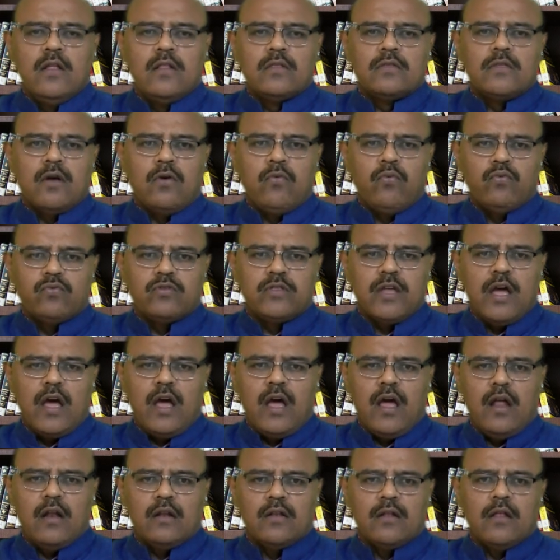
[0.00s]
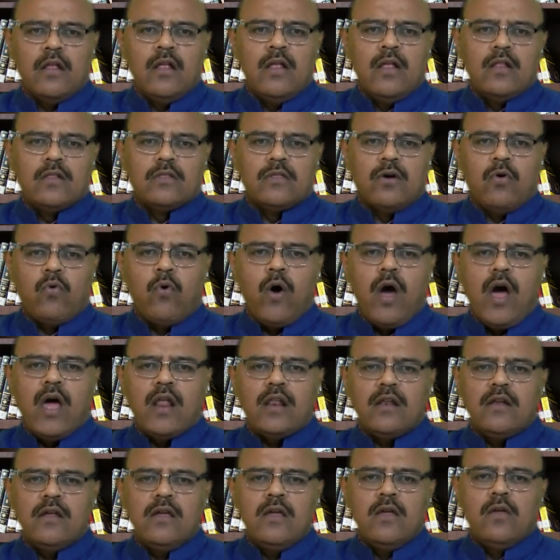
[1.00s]

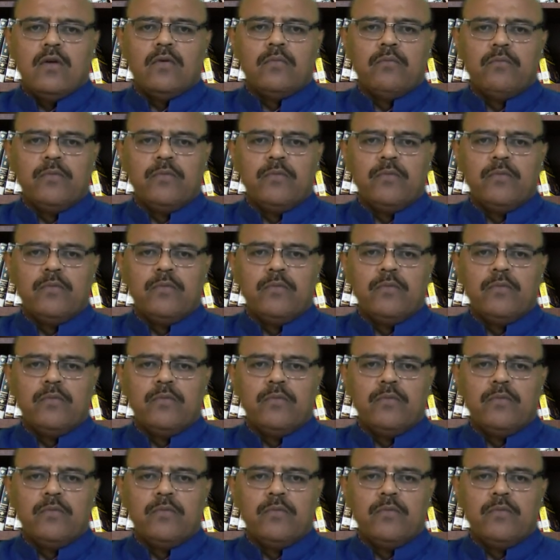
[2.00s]
Tawar